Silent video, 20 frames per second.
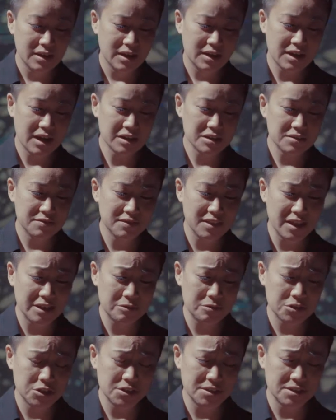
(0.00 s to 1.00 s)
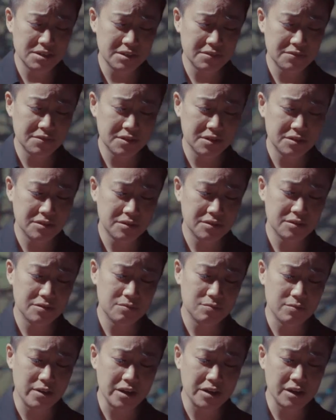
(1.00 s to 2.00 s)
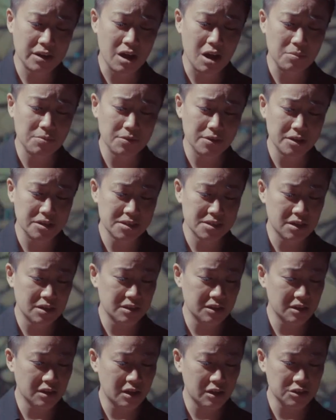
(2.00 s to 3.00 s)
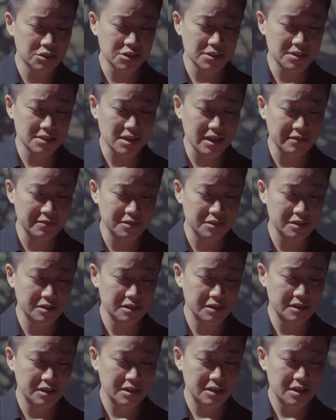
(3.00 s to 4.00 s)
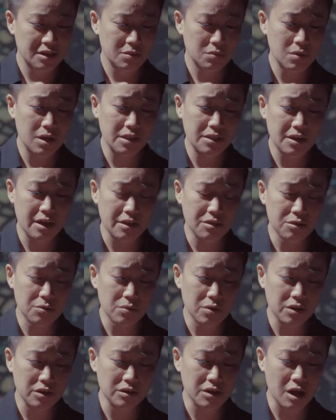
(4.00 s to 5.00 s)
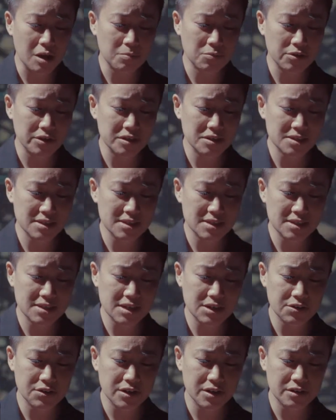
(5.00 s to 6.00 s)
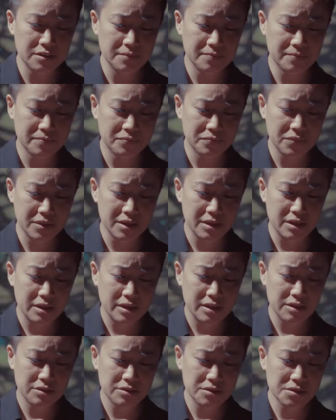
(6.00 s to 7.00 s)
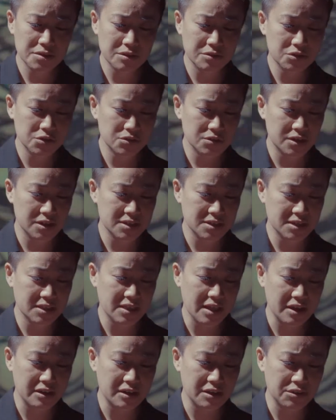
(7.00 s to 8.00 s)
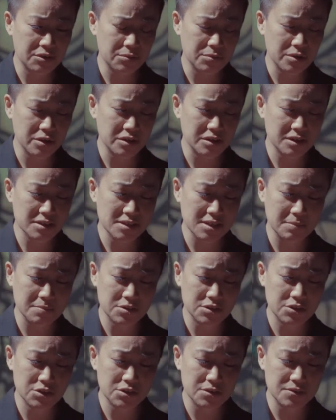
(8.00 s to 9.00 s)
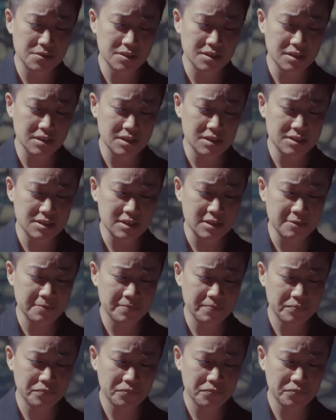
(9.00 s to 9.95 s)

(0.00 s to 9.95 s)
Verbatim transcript: An active language is different. Writing operates on the conscious level, while the other world operates in secret. There is no choice in that other world except to choose to listen.